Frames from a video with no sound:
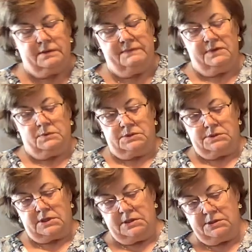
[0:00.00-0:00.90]
even know what
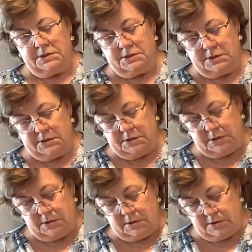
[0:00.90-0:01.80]
size this is.
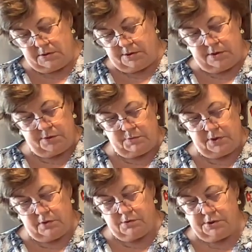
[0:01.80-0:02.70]
It's another one
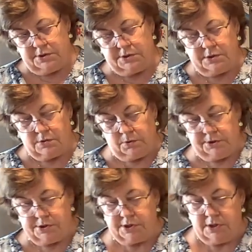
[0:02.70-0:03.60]
of those that's as old
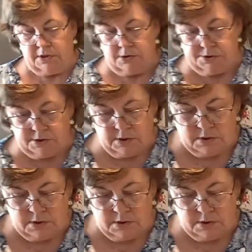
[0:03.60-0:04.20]
as the hills.